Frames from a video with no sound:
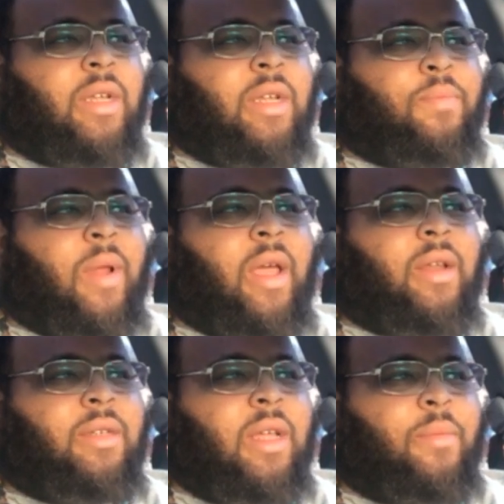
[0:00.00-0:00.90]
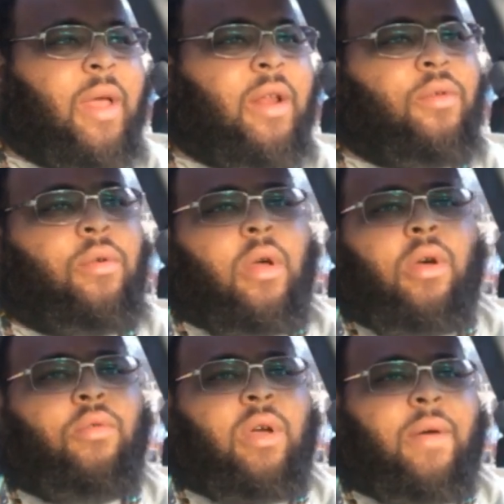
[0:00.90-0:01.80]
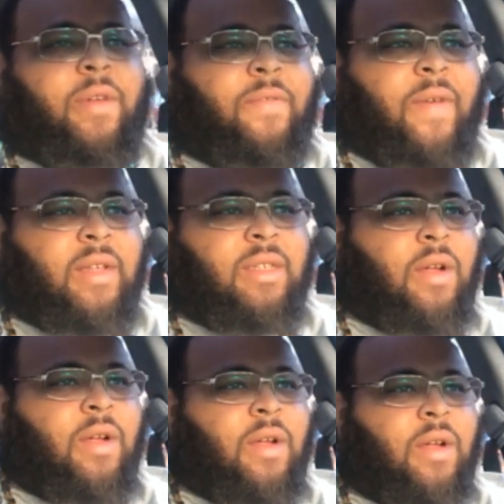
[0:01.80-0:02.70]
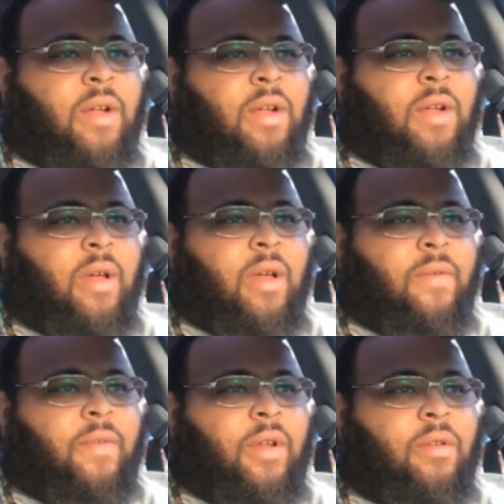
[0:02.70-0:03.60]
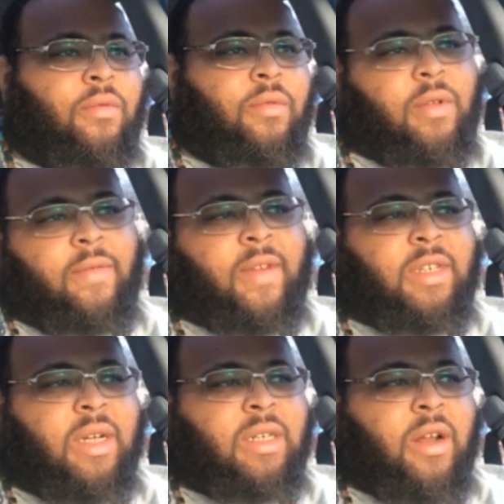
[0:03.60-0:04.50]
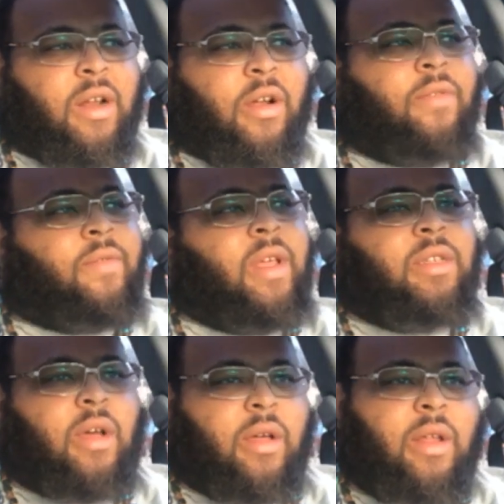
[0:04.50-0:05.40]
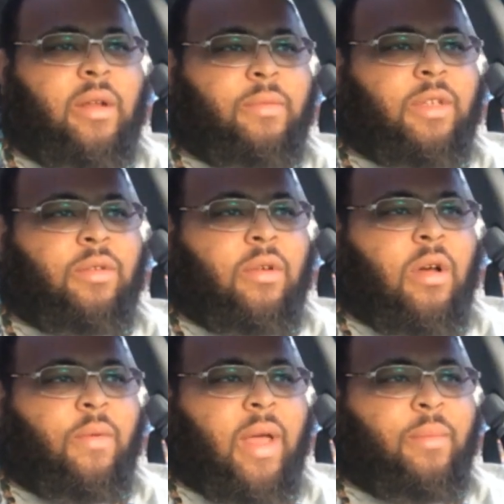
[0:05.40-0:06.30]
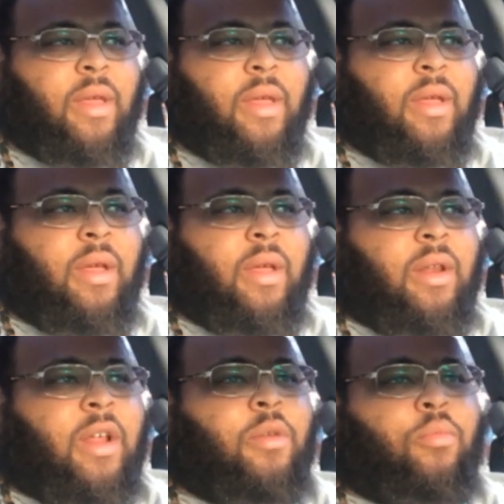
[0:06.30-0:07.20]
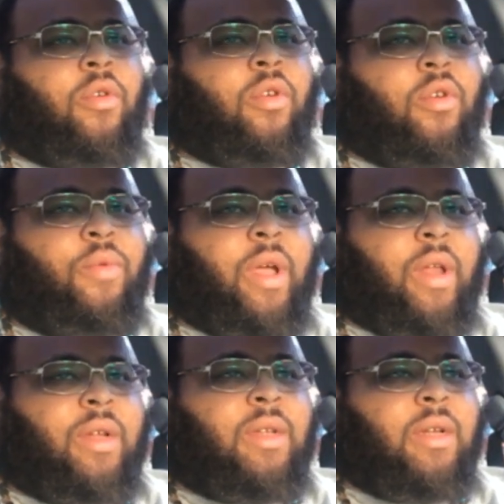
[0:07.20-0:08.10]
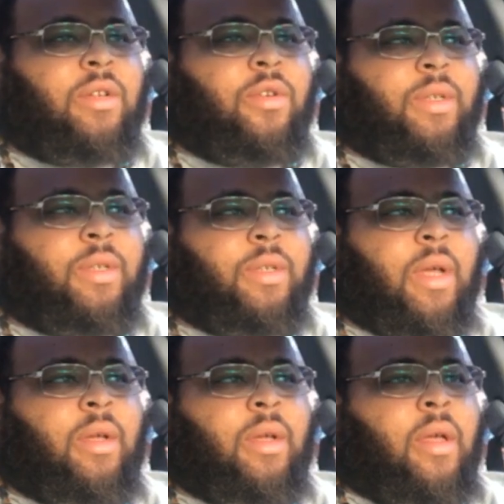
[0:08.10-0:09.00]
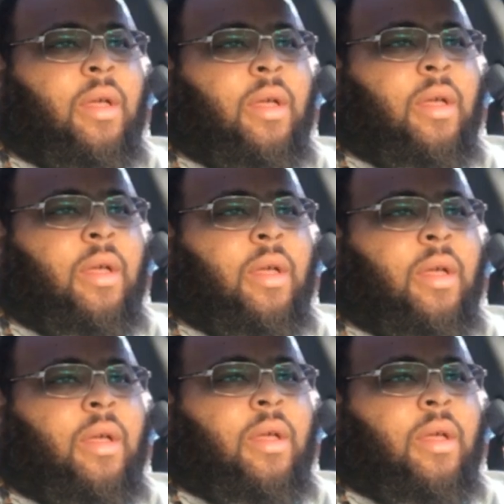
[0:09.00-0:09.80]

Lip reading: And it's plain to see, man. Who covered the faces of the judges thereof? Who of the judges of the earth? Esau, Edom, the so-called white man. They're the border of wickedness, like the scriptures say. Okay.